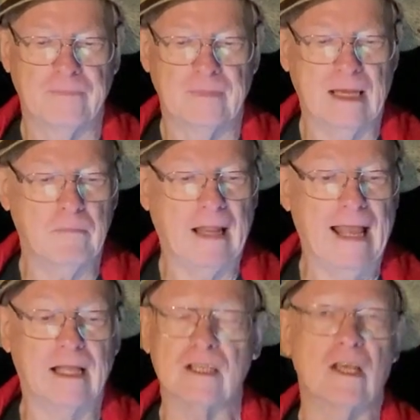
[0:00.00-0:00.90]
and
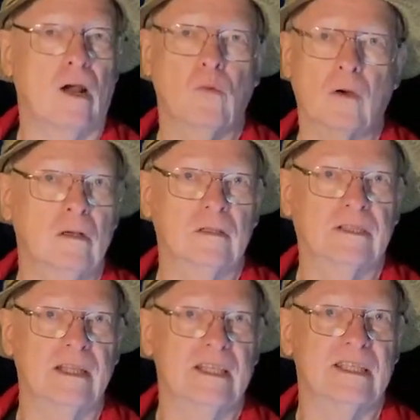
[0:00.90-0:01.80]
blankets our world
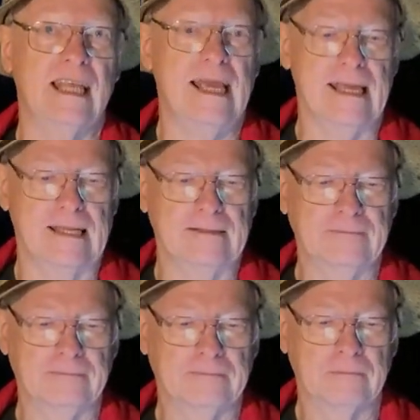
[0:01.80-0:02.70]
to this day.
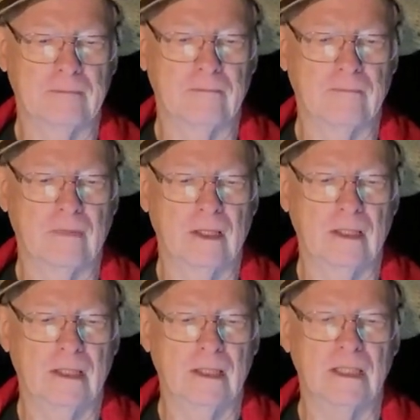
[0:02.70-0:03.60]

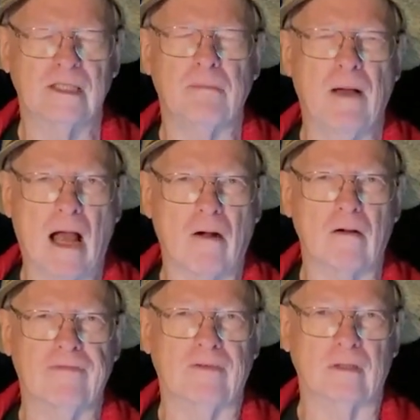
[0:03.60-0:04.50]
It's a
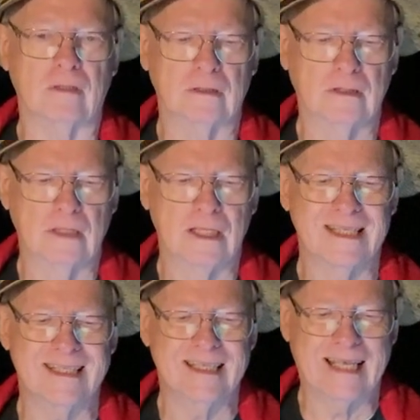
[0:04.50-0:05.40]
powerful,
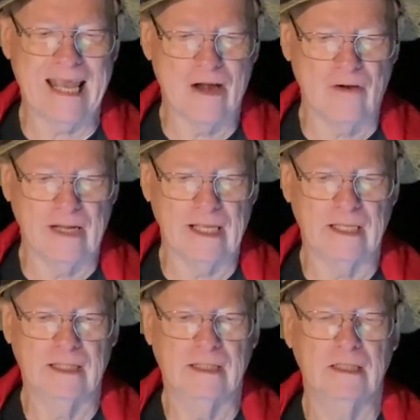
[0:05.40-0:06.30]
scary,
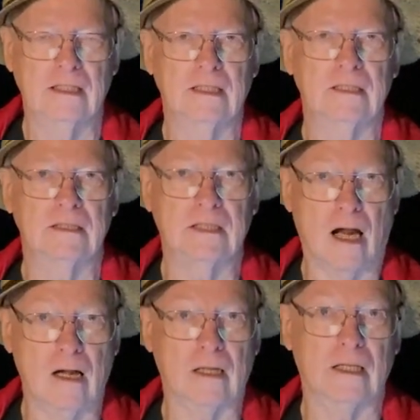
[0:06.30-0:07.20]

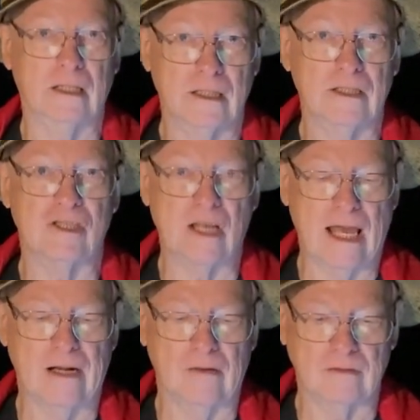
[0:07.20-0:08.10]
dark
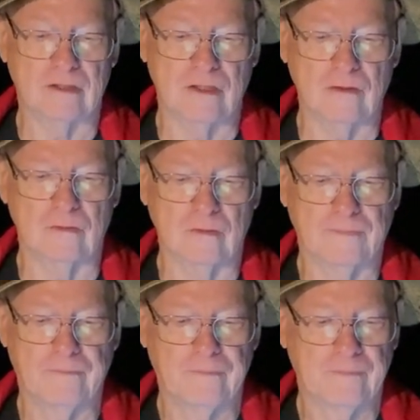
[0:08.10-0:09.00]
shadow, too,
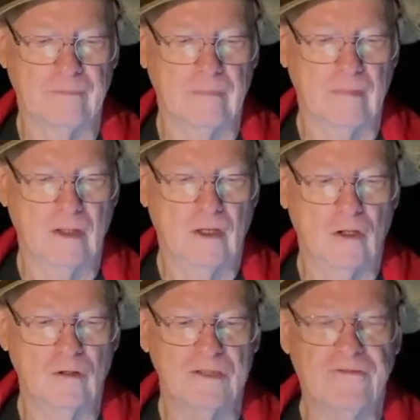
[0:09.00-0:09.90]

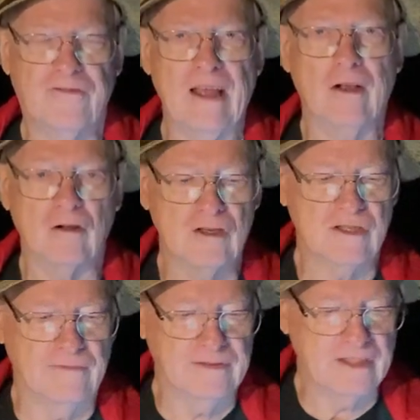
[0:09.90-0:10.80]
whose fingers
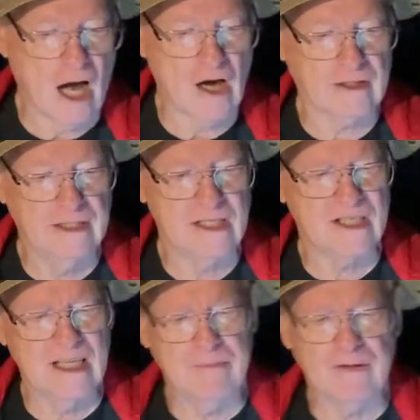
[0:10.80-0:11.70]
of darkness
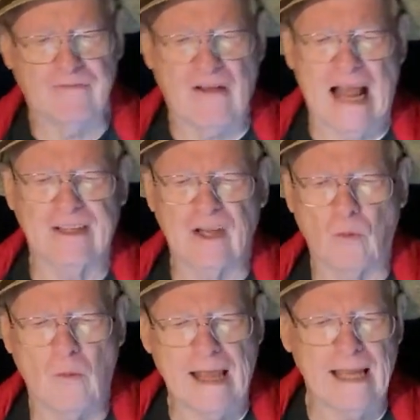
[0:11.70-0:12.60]
seem to find their
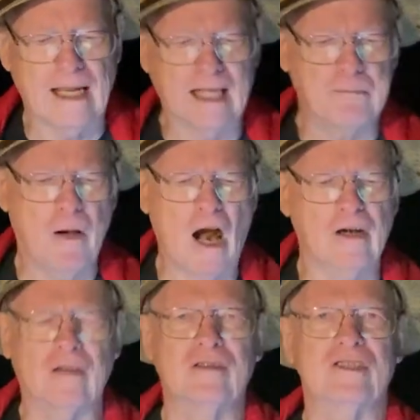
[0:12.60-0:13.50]
way like
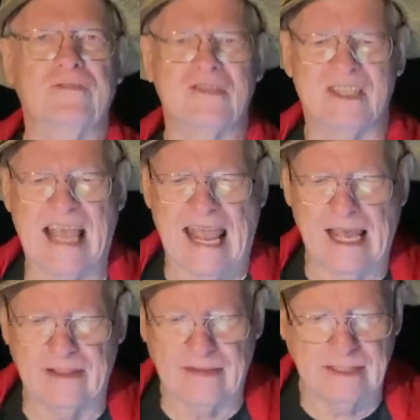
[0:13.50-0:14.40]
particles of
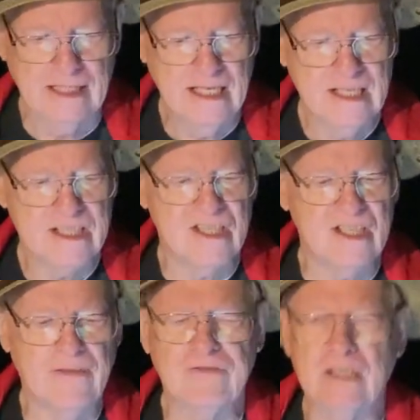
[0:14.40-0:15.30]
sand that
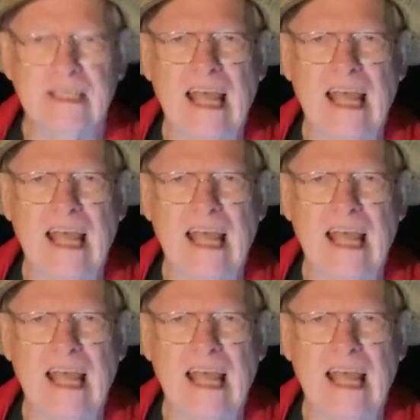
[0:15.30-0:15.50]
sift into